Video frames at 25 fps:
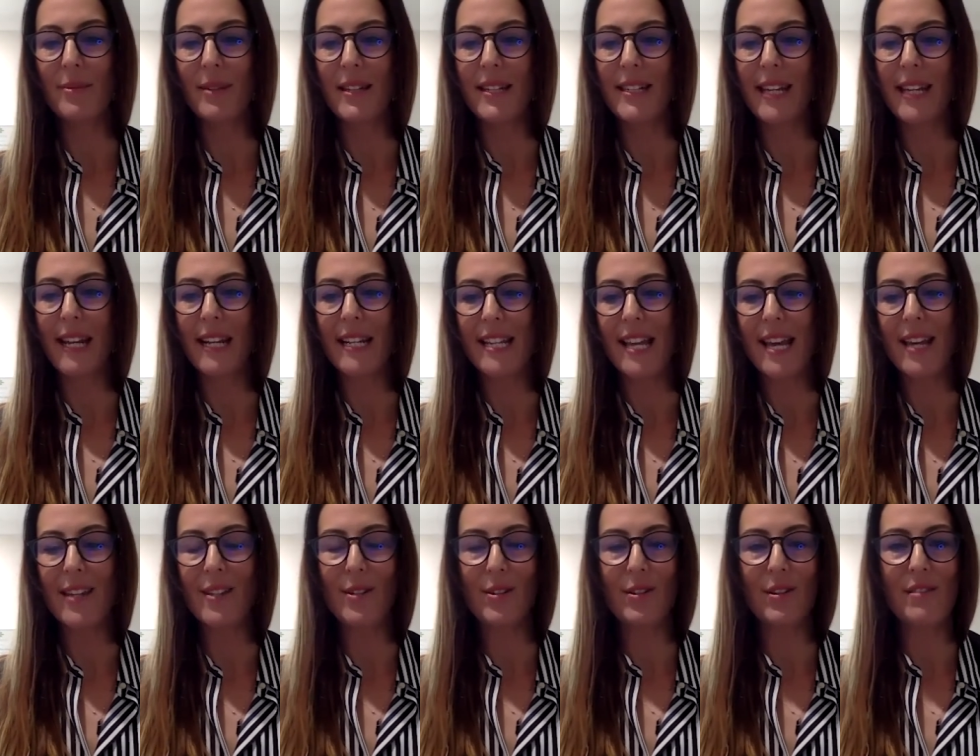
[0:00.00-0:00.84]
We're saying
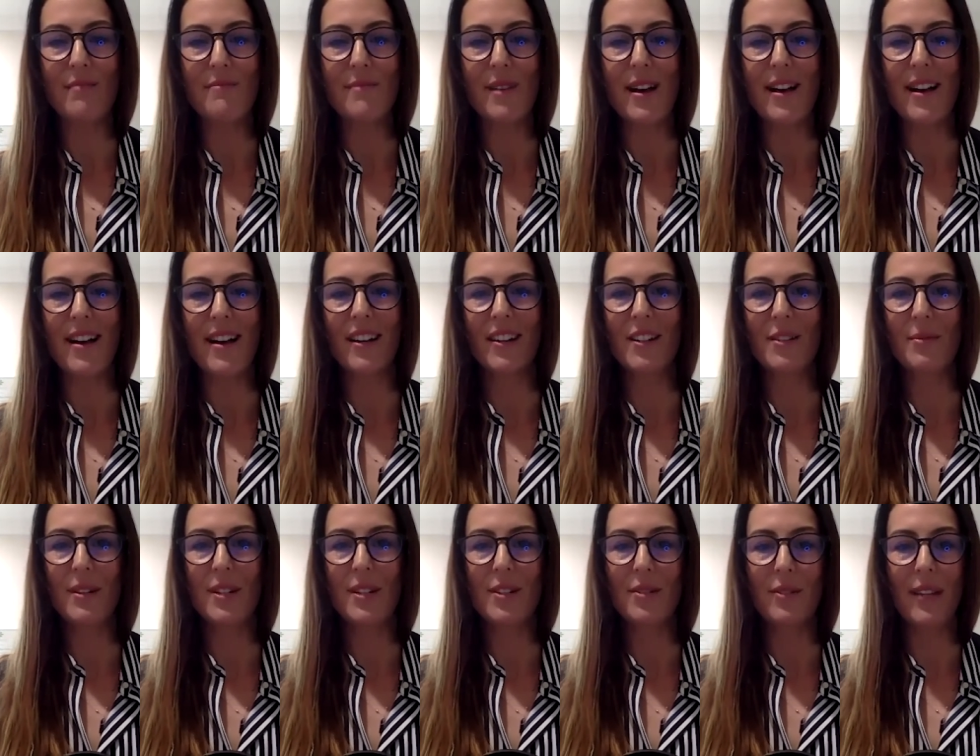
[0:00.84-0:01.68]
yes too much.
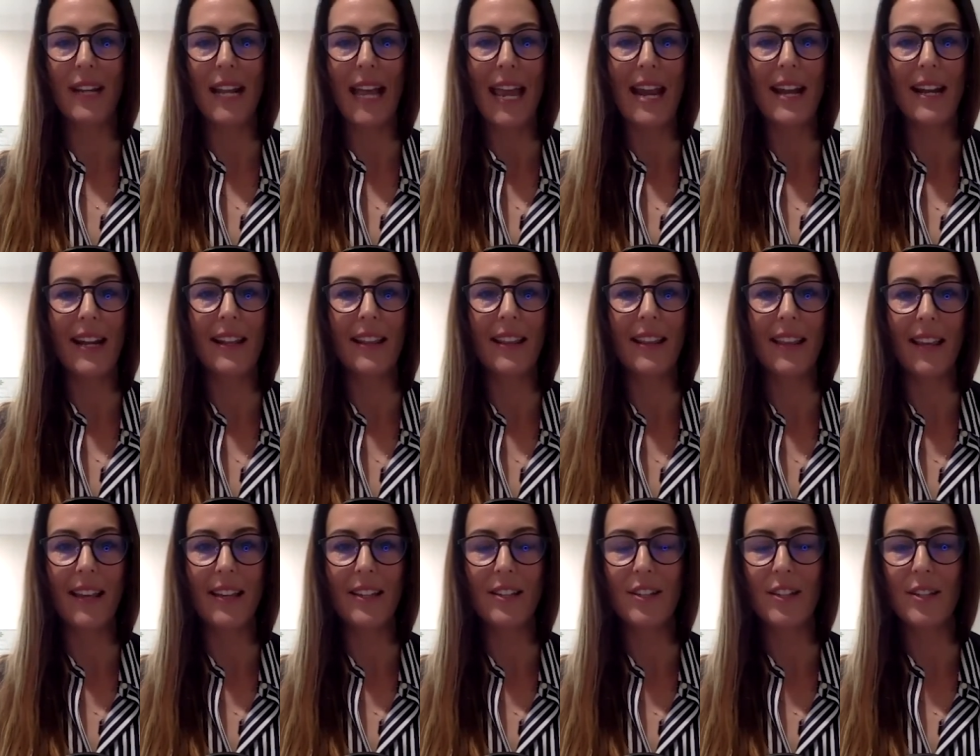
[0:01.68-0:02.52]
We're doing eating
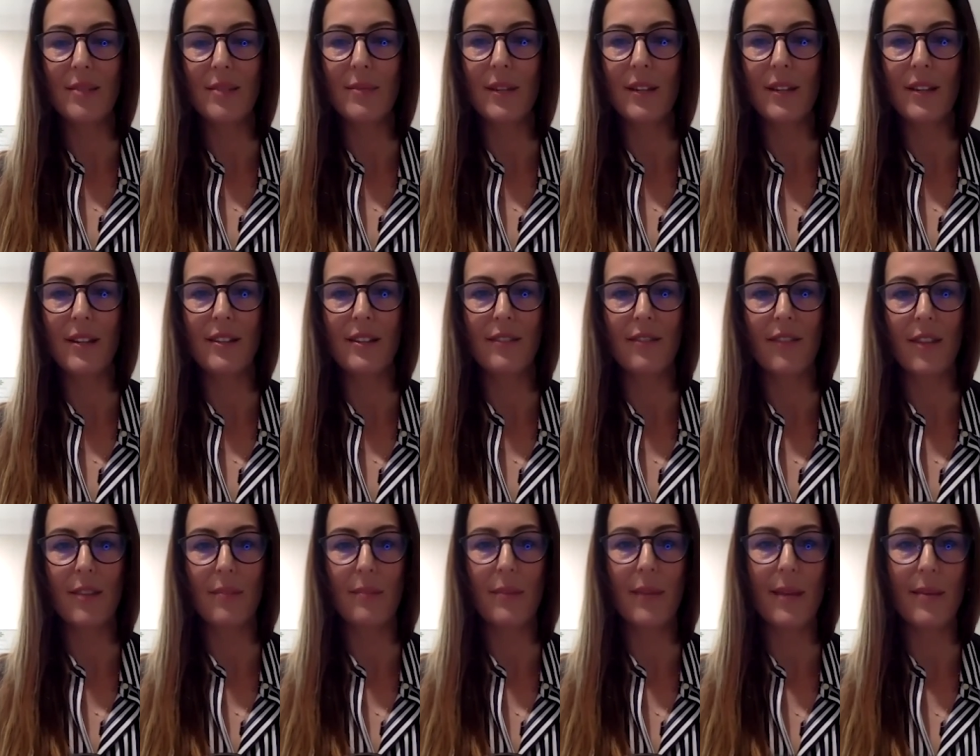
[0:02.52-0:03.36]
things just because of
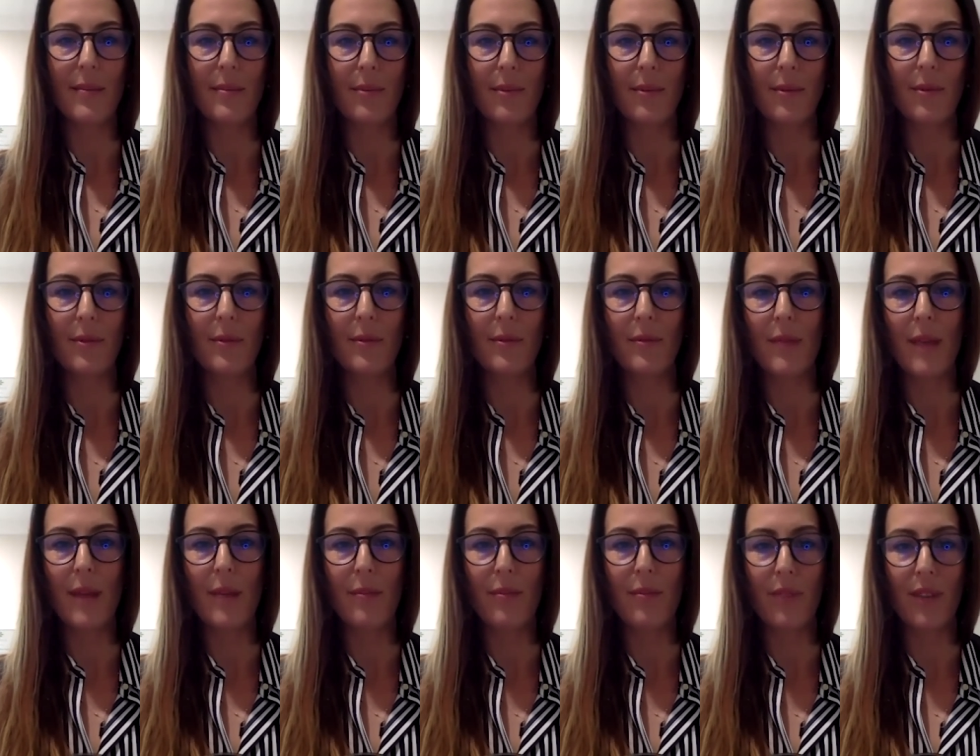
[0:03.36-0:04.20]
other people and,
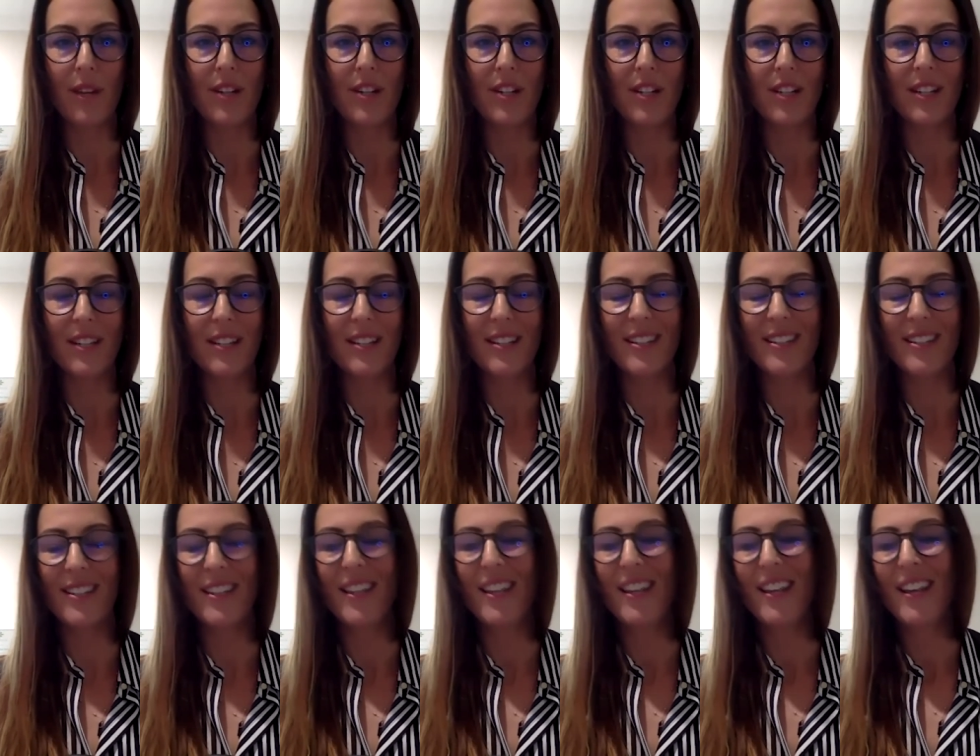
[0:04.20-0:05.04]
and pressures.